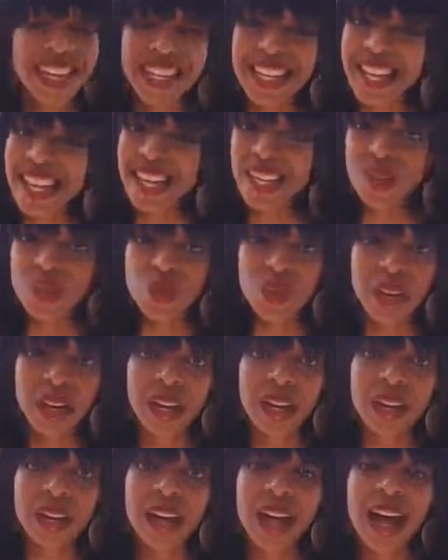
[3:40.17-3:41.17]

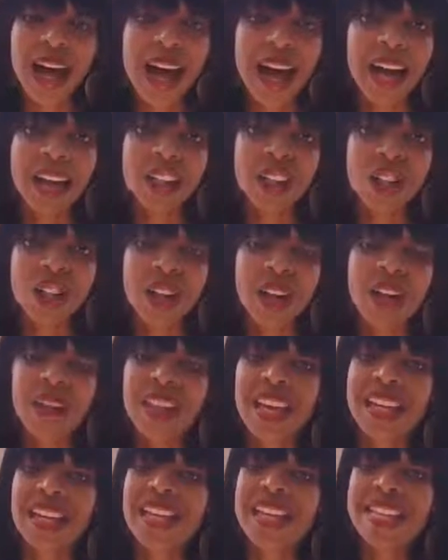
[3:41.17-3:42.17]
Yesterday, I shared
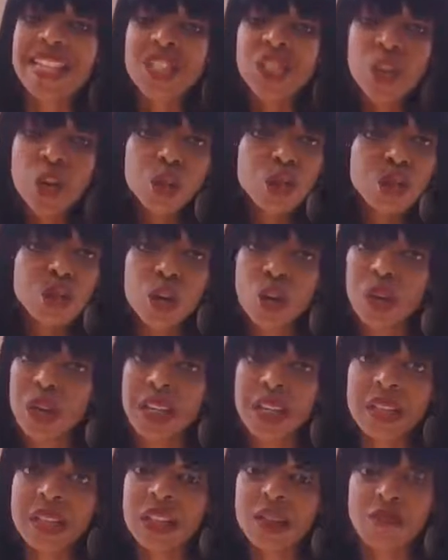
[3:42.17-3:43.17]
that it's not so
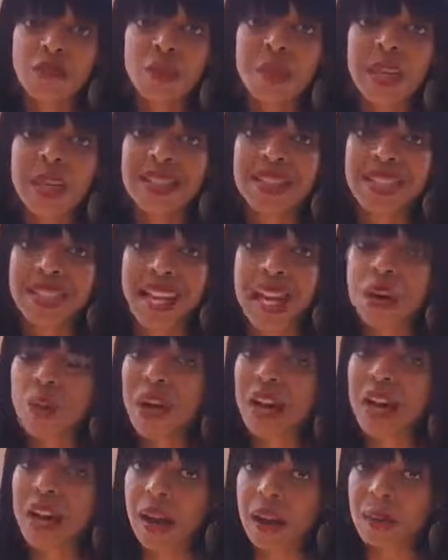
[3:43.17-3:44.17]
easy for me to
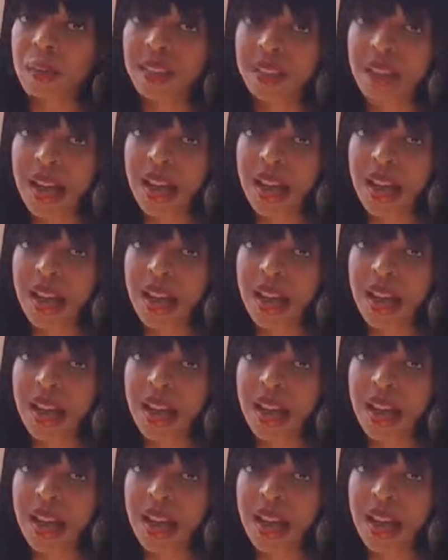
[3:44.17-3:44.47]
say what I'm